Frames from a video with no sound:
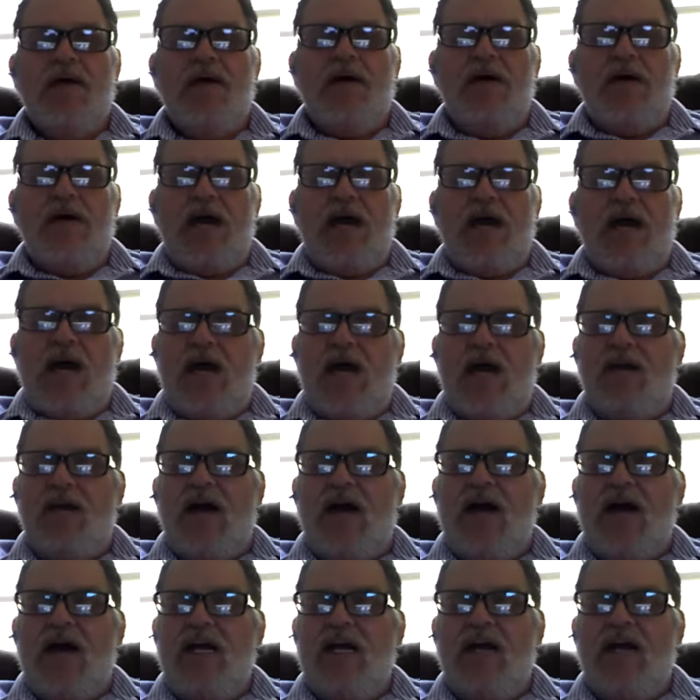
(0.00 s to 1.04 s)
And I
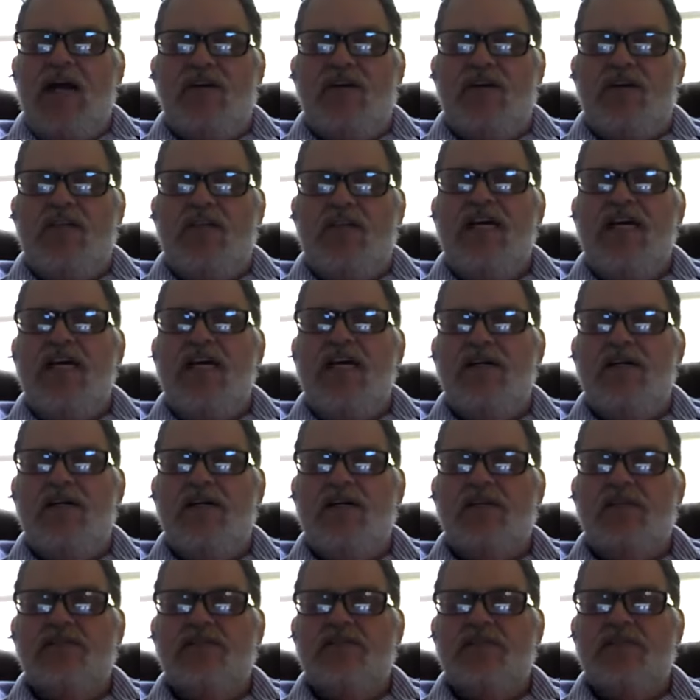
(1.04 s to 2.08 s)
guarantee
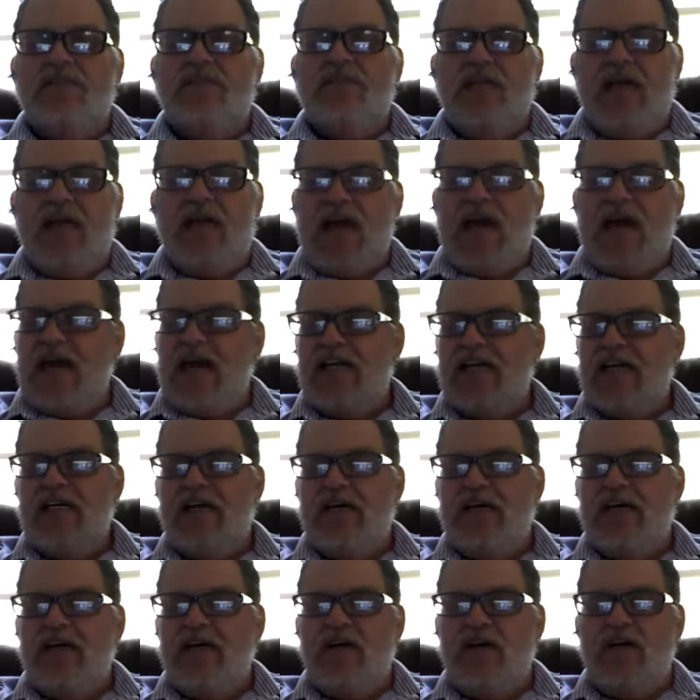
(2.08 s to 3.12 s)

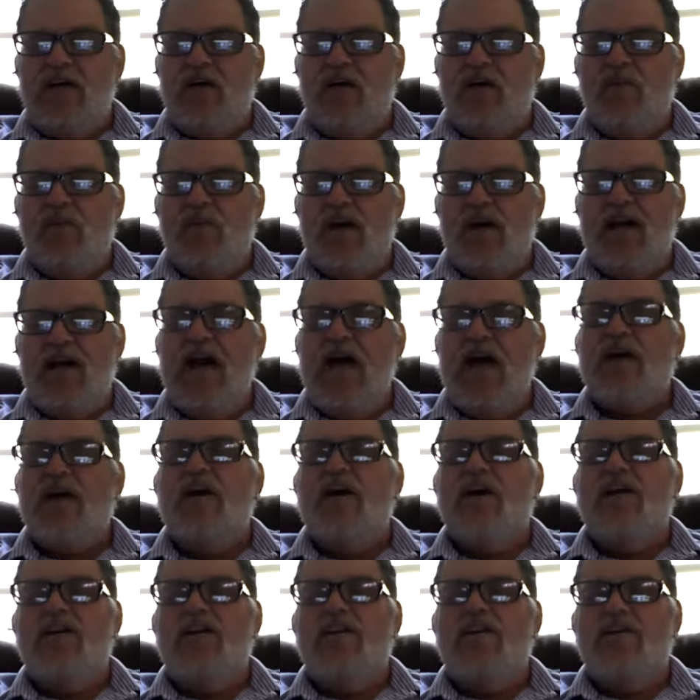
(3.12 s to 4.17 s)
we're not
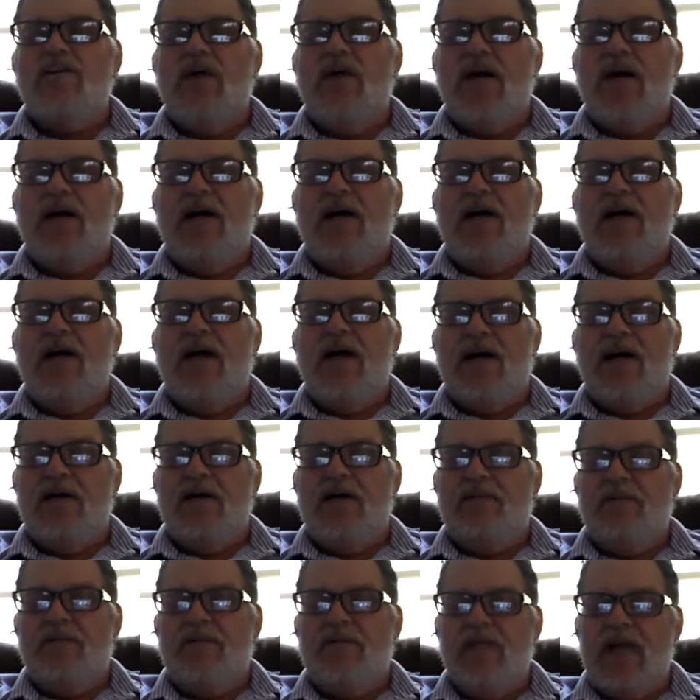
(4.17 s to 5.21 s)
going to